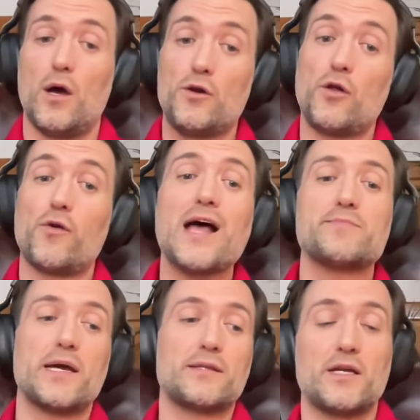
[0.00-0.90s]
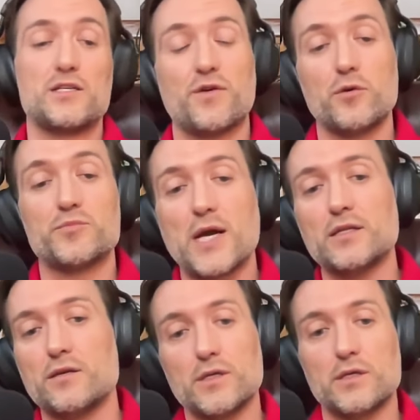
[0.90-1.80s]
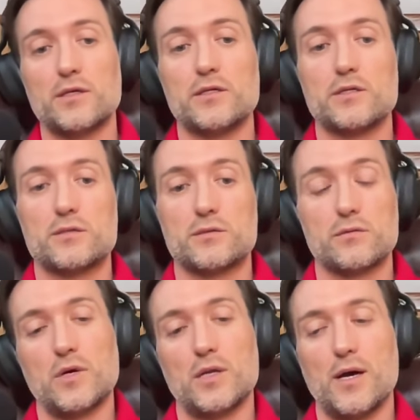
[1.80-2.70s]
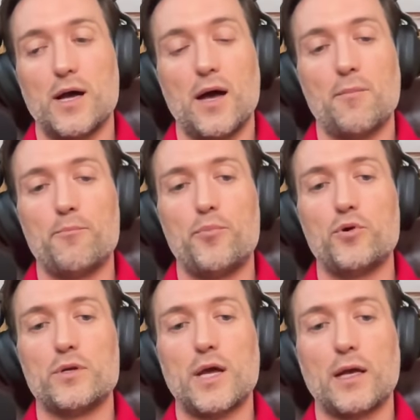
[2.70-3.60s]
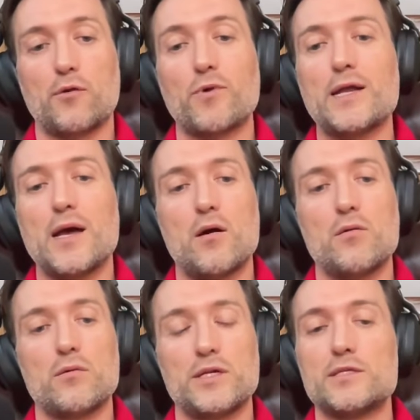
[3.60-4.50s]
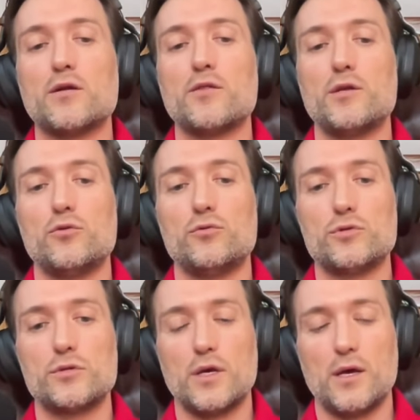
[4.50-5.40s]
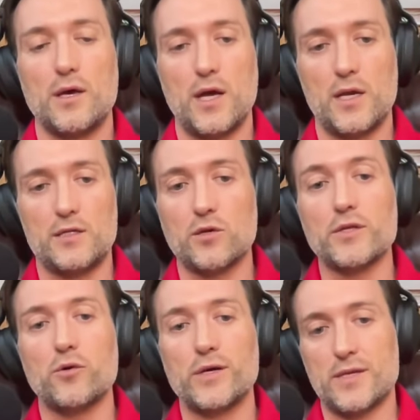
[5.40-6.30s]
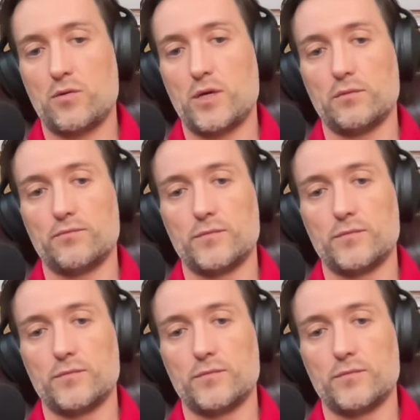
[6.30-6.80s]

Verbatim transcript: Another aspect that is very objective is well, I'm putting like right now it's not on the news and it's only going downhill.